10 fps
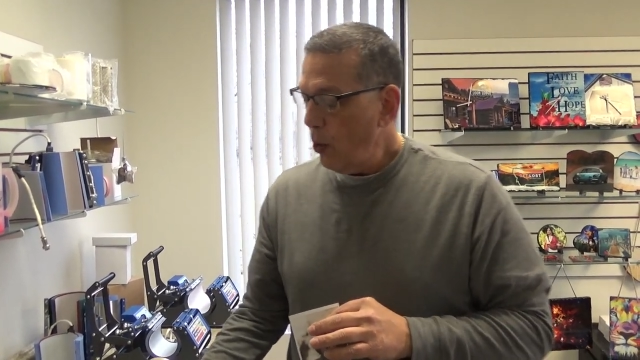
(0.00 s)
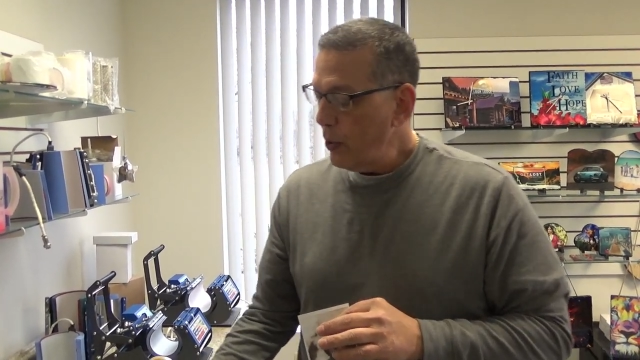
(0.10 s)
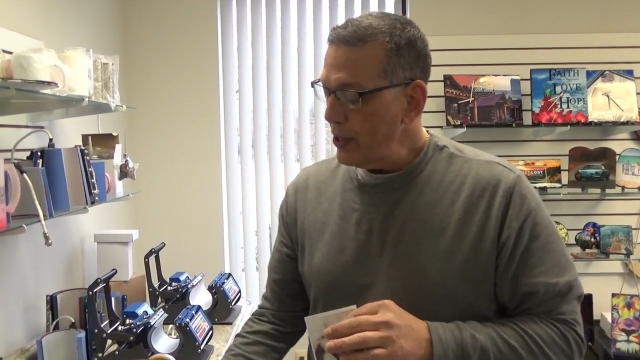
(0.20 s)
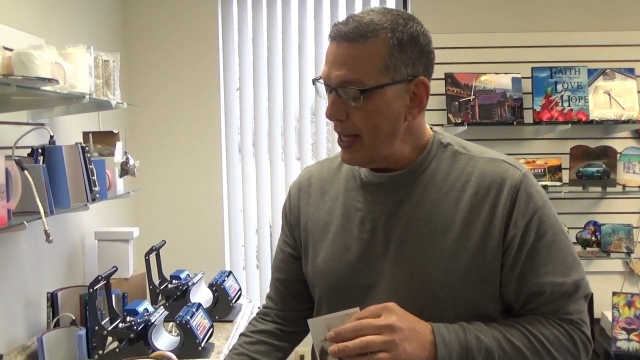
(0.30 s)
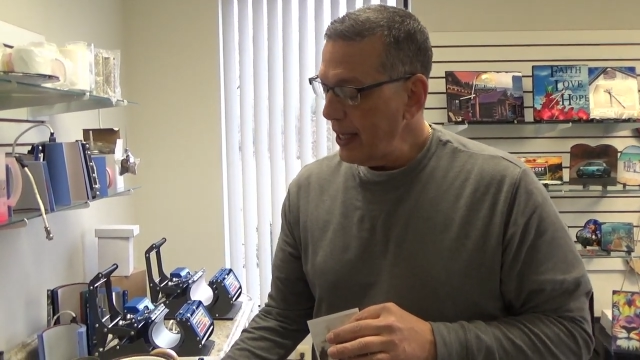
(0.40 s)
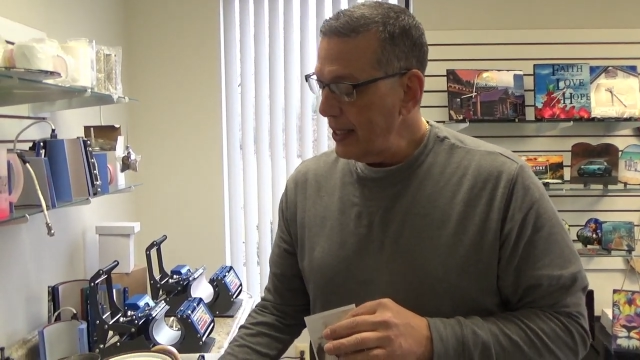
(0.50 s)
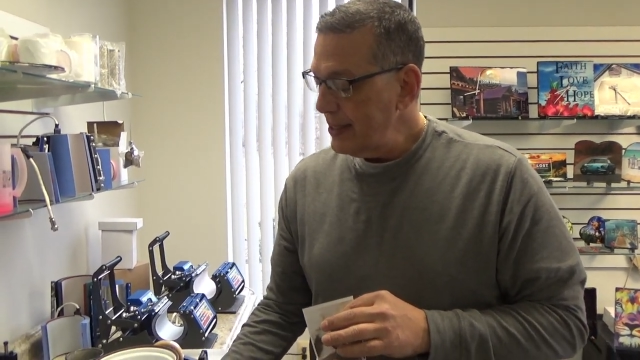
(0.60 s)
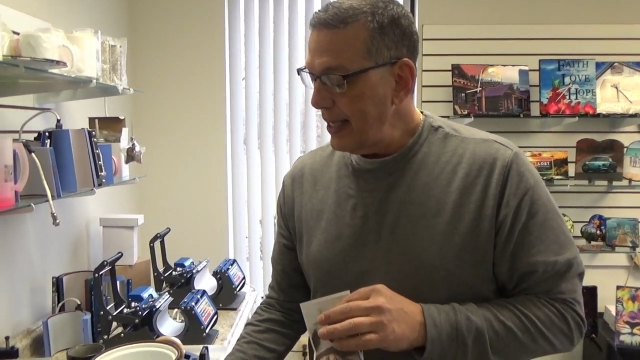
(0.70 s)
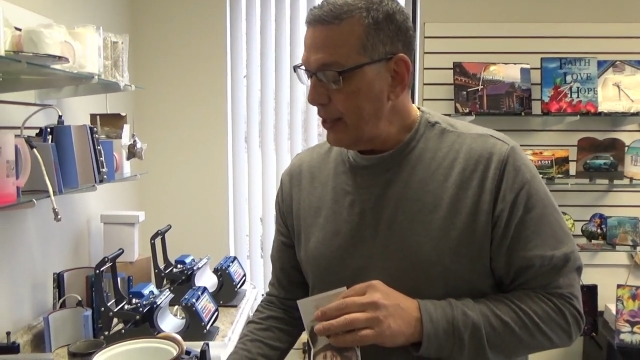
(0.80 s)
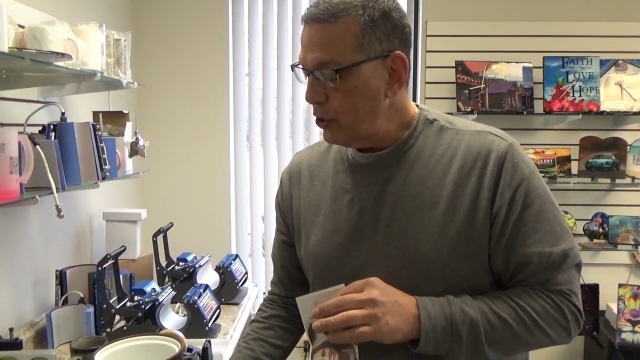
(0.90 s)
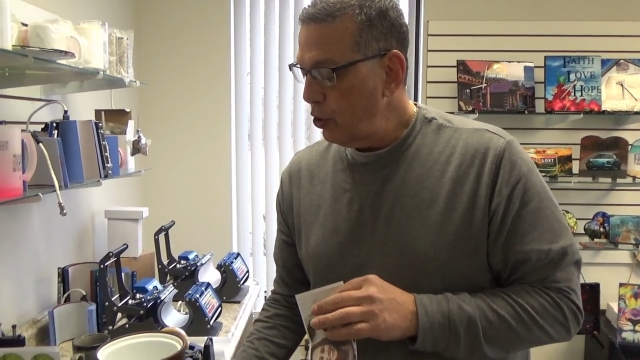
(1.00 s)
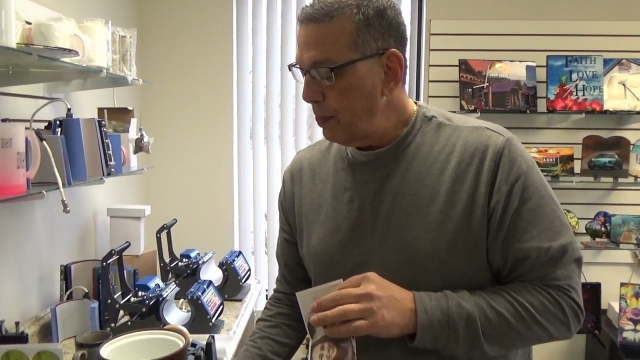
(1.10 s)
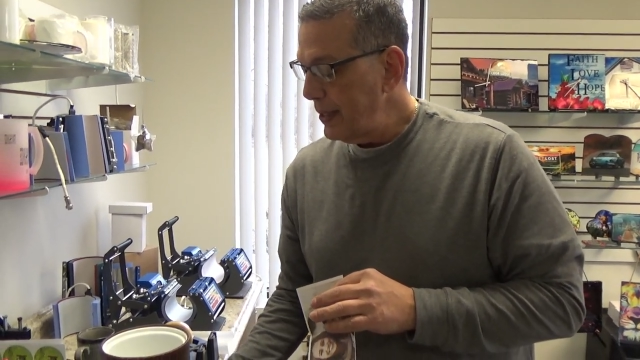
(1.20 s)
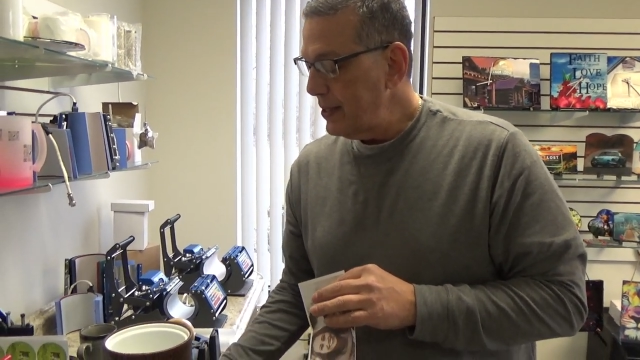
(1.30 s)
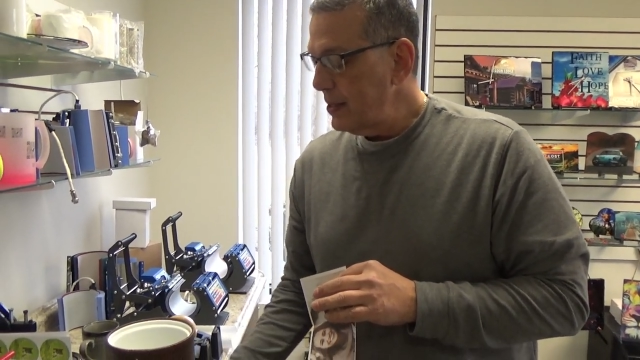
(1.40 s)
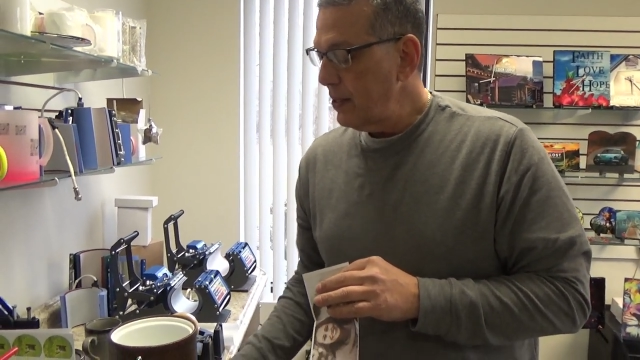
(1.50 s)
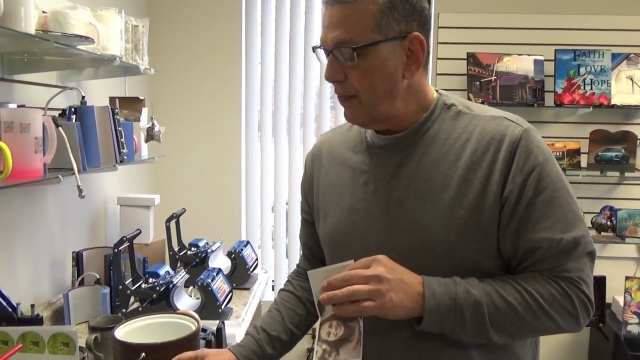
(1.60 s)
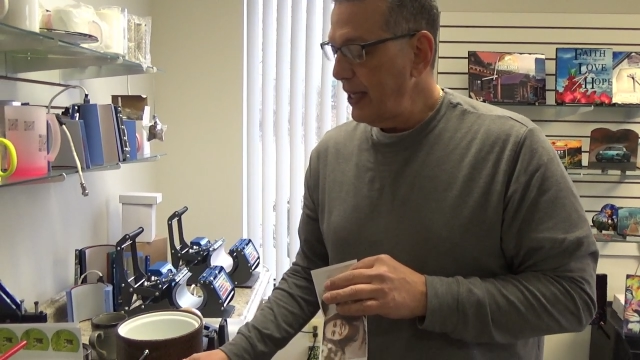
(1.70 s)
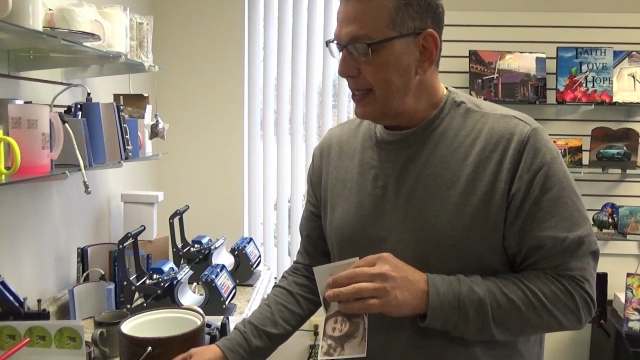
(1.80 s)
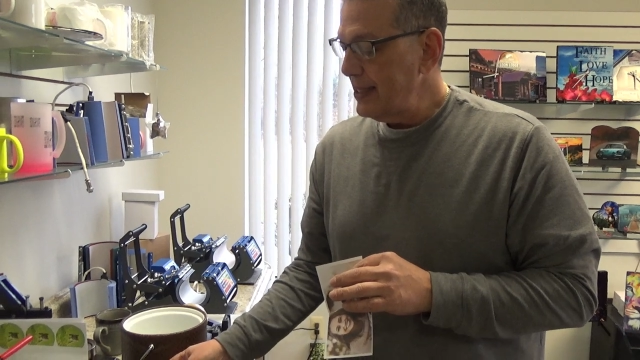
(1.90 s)
We're then going to take two pieces
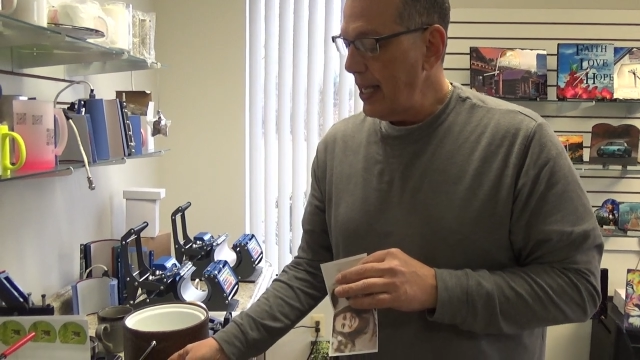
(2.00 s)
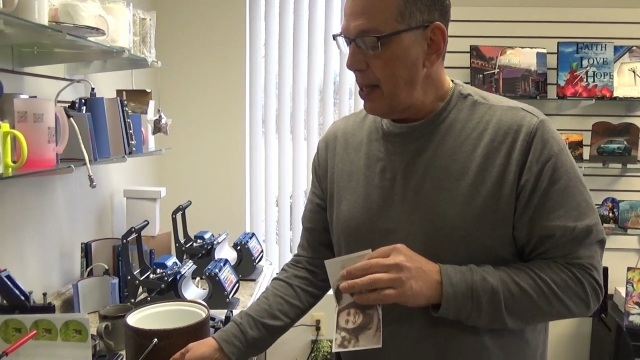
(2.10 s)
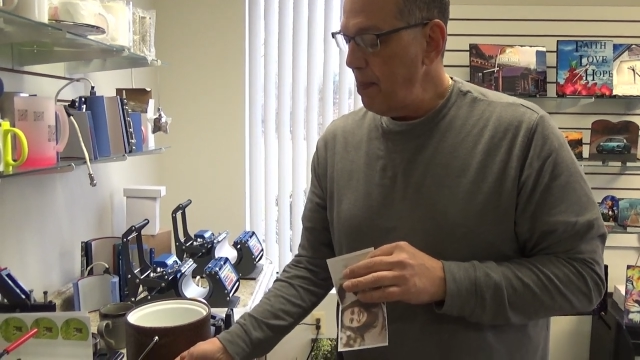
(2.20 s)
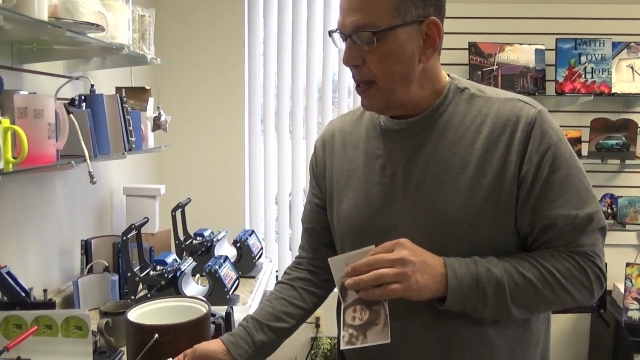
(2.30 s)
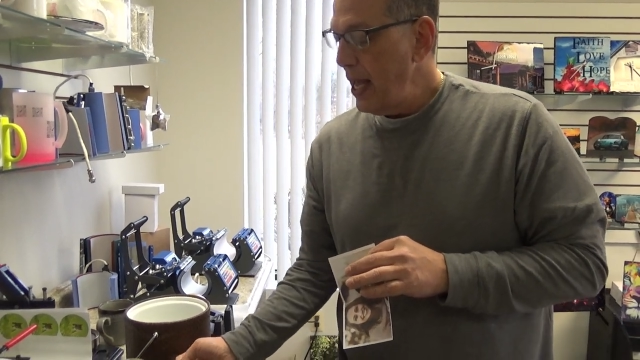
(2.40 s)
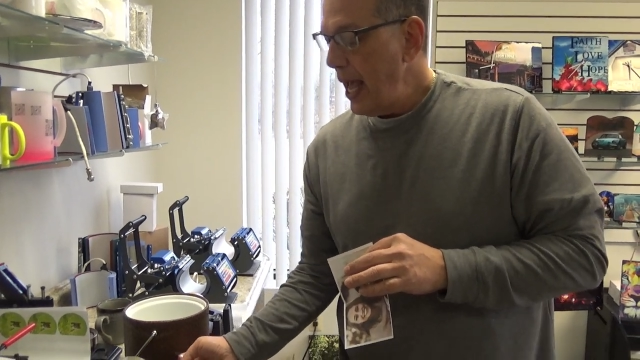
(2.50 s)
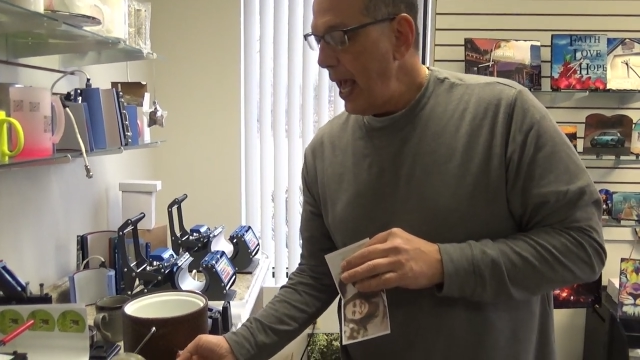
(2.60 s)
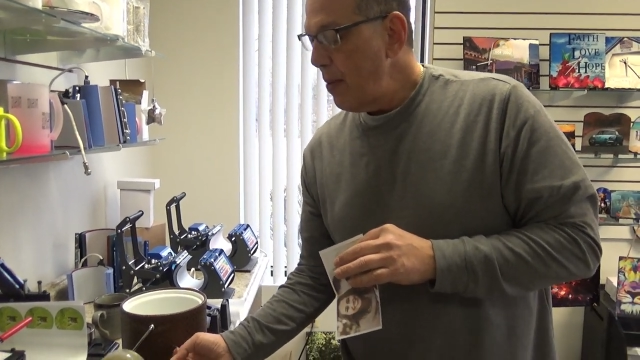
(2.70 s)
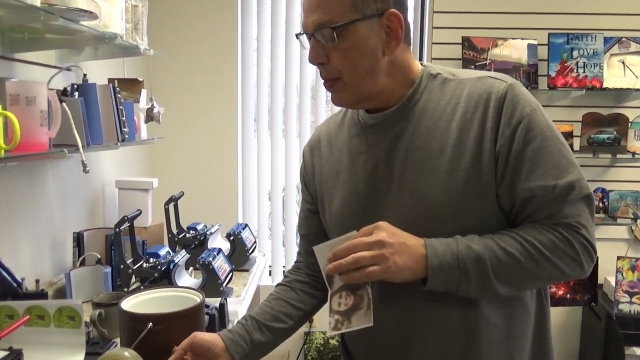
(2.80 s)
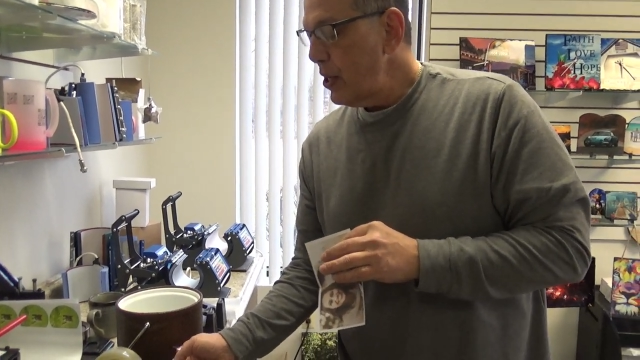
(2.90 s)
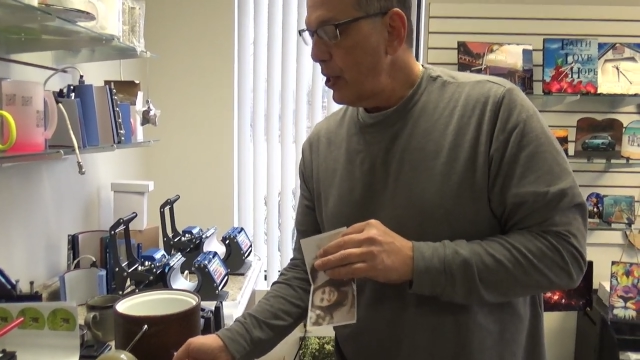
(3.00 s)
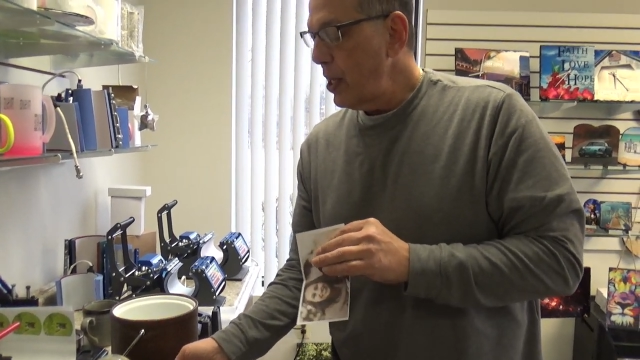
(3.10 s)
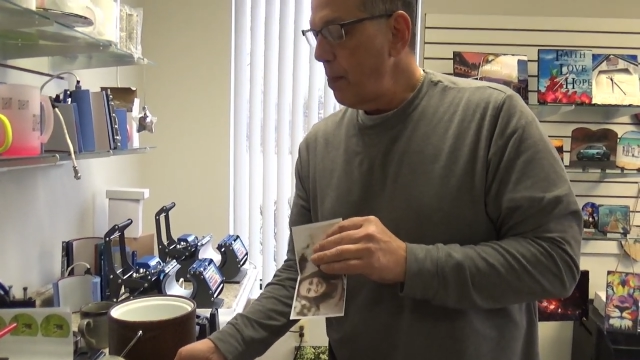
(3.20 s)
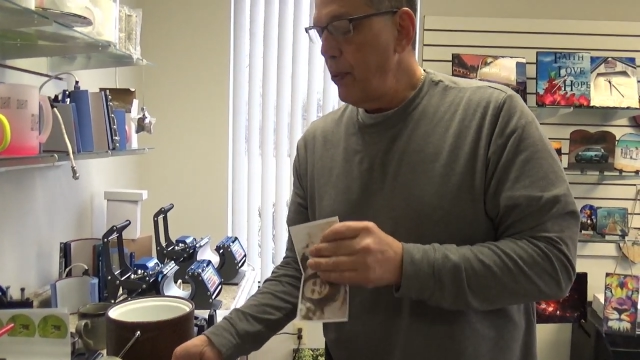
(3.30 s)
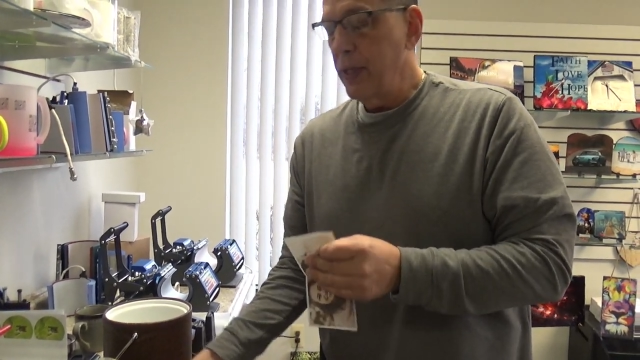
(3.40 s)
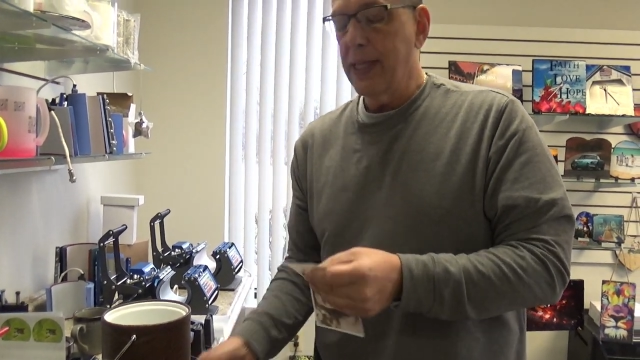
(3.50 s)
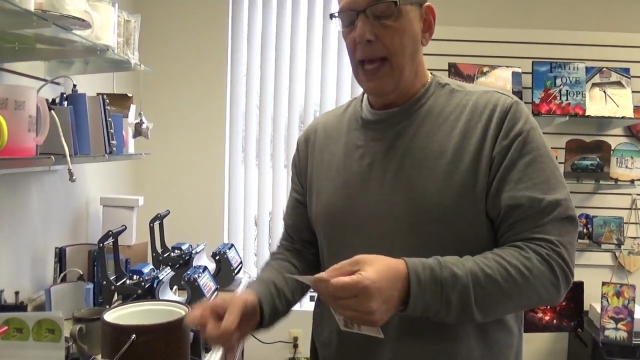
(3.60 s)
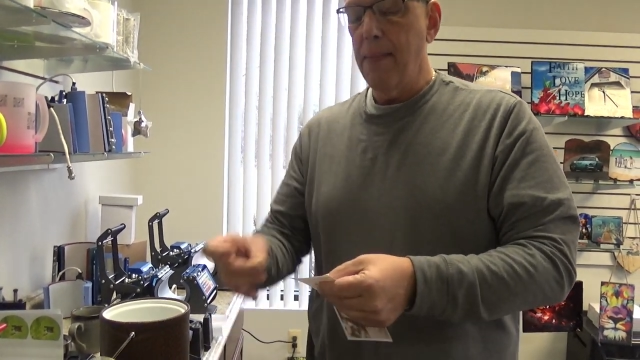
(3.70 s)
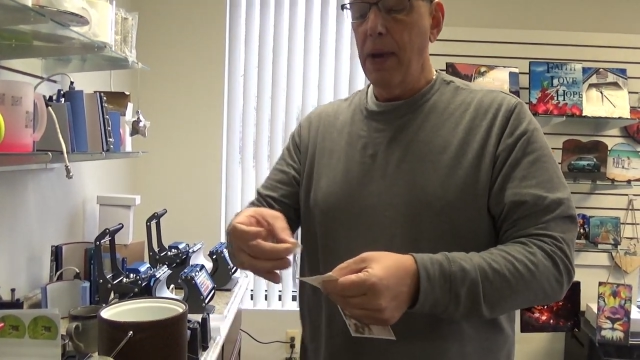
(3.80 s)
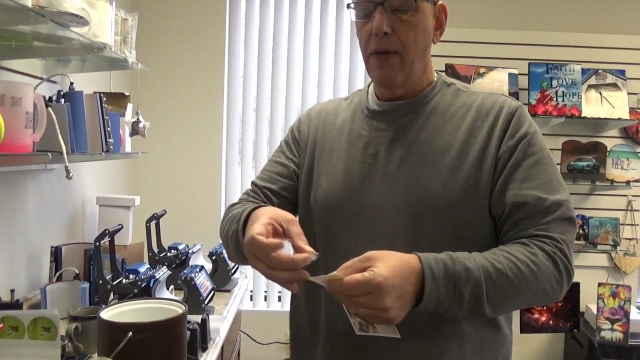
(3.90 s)
of heat tape and we are going to put
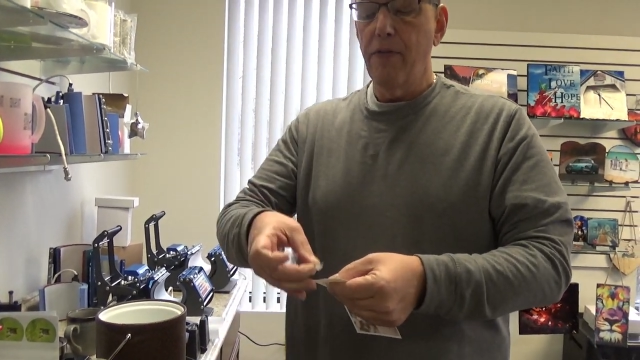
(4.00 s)
them